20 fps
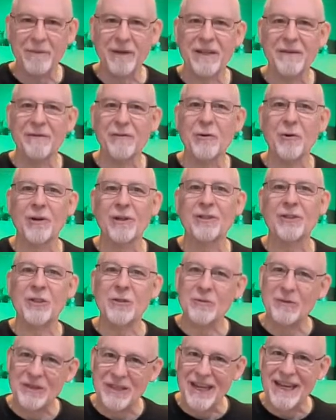but of course
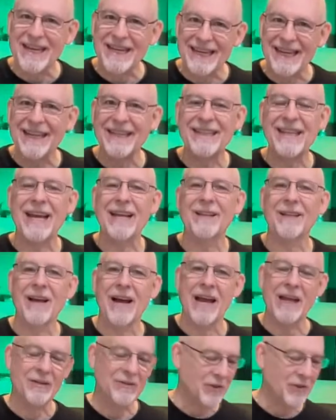you didn't hit that line.